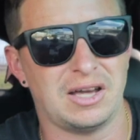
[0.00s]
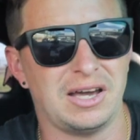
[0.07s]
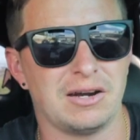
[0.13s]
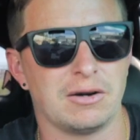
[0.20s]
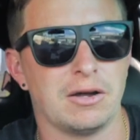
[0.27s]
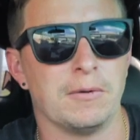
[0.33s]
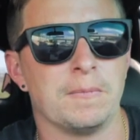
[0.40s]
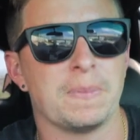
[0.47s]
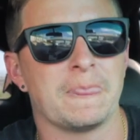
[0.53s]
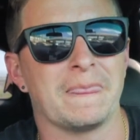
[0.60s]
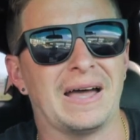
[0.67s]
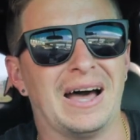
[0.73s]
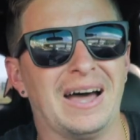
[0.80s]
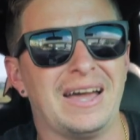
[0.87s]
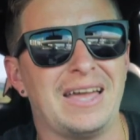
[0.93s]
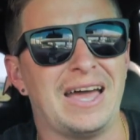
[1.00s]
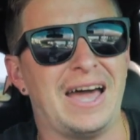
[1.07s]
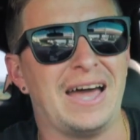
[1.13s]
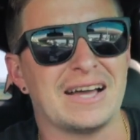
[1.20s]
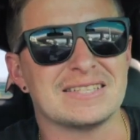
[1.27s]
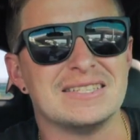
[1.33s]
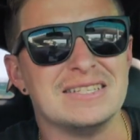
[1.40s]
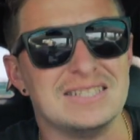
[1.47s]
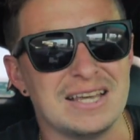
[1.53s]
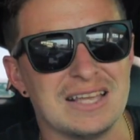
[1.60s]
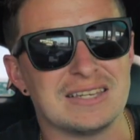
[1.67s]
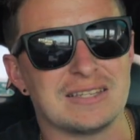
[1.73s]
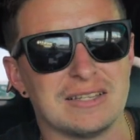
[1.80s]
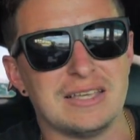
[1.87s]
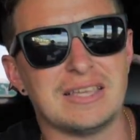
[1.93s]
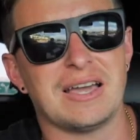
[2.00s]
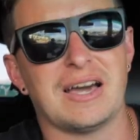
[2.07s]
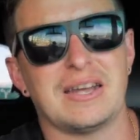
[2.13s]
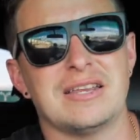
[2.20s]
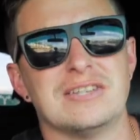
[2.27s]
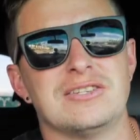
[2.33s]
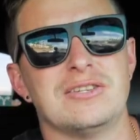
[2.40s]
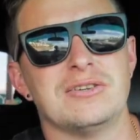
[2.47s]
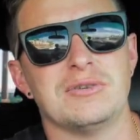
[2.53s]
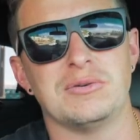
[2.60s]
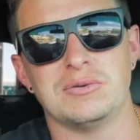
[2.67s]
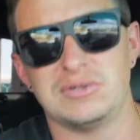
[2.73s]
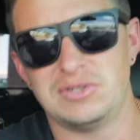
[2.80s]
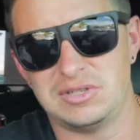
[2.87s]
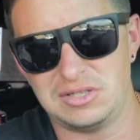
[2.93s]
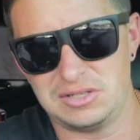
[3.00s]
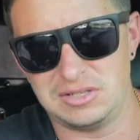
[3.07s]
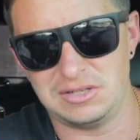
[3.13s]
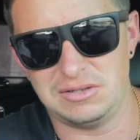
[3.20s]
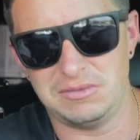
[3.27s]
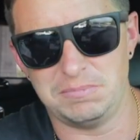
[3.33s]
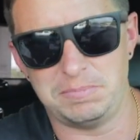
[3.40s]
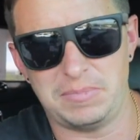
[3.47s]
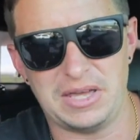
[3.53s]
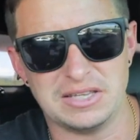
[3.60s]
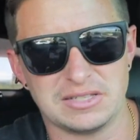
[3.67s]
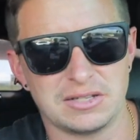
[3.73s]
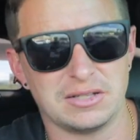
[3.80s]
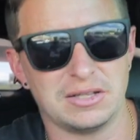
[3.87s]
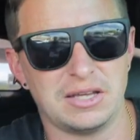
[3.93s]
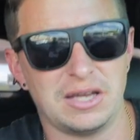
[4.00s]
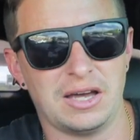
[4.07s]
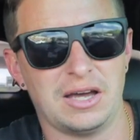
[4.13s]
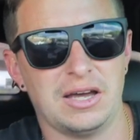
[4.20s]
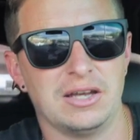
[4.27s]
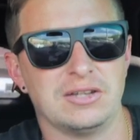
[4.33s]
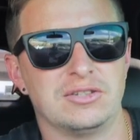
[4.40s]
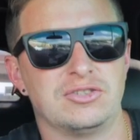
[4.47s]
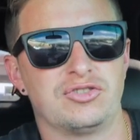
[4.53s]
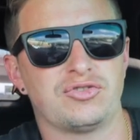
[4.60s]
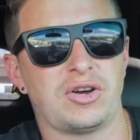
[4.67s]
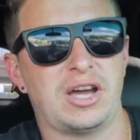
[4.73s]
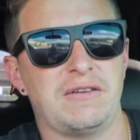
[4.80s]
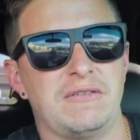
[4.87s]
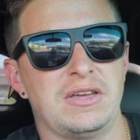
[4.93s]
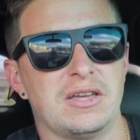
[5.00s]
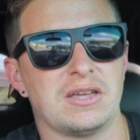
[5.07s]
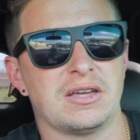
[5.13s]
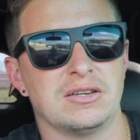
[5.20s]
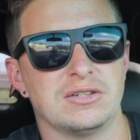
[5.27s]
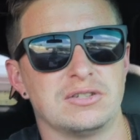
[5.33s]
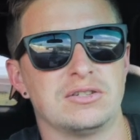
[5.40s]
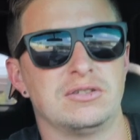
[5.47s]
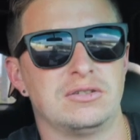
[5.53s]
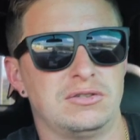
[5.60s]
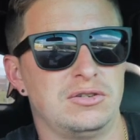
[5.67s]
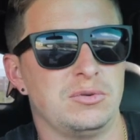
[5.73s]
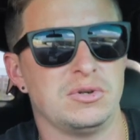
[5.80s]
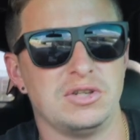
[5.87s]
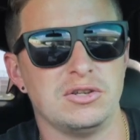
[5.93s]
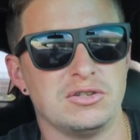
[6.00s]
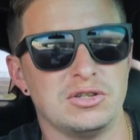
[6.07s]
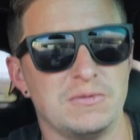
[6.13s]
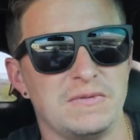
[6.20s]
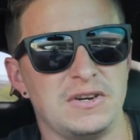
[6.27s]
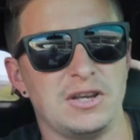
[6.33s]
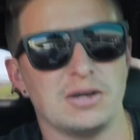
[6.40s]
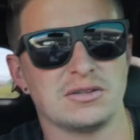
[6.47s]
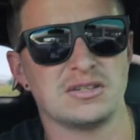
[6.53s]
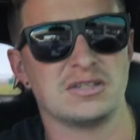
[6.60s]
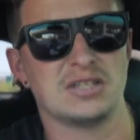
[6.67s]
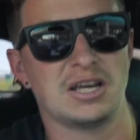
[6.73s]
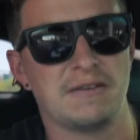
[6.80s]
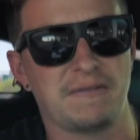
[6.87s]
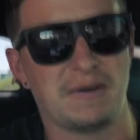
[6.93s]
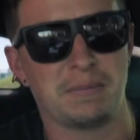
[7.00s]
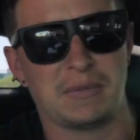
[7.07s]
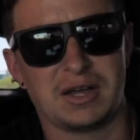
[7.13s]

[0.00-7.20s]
I don't know, I accidentally got into basically driving and doing YouTube videos and stuff.